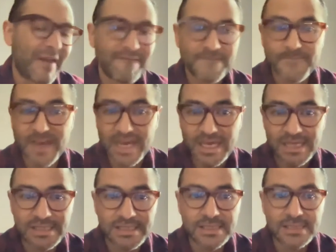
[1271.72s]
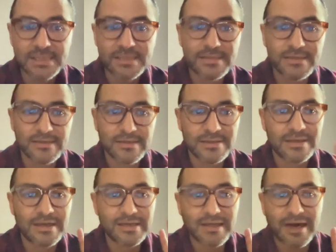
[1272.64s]
veins
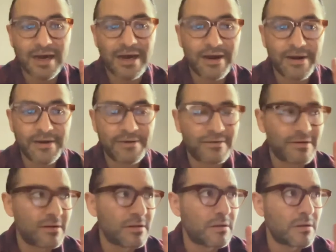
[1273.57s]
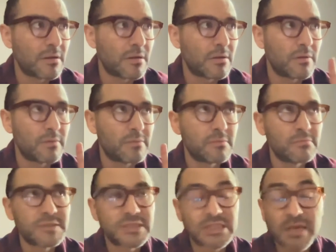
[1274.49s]
that are
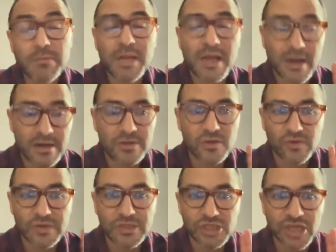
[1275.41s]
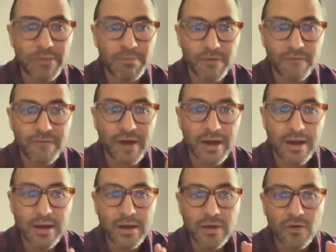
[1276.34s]
similar to the shape of
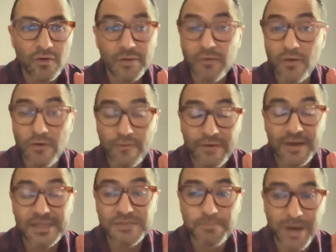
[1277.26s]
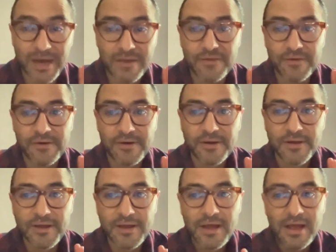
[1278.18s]
an spider.
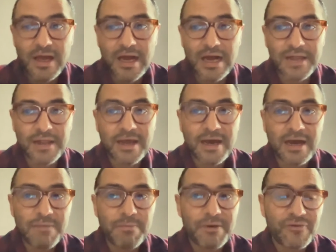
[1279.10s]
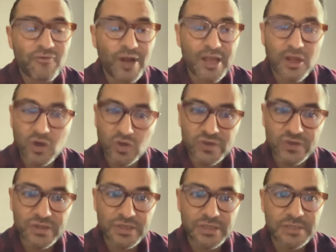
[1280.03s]
And
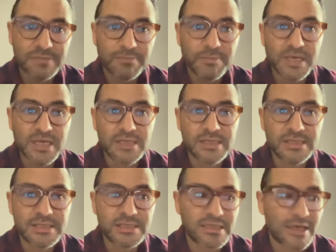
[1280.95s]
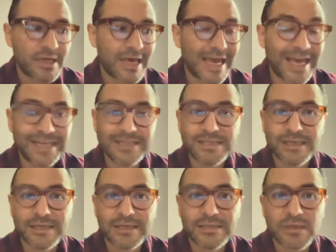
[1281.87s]
hypertrichosis means
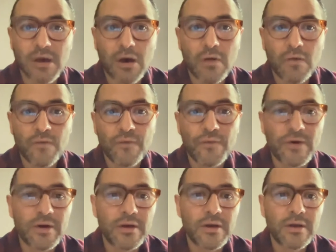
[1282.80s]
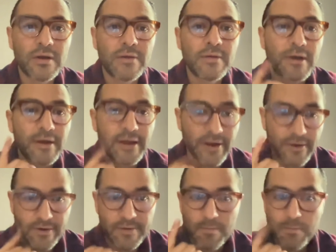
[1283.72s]
excess of
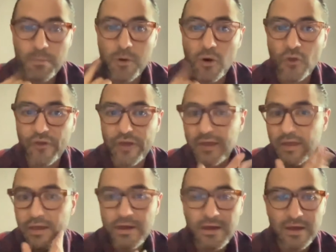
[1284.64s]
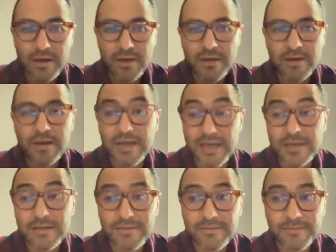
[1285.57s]
hair body
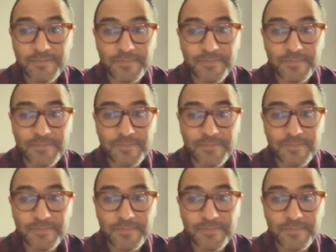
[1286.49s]
in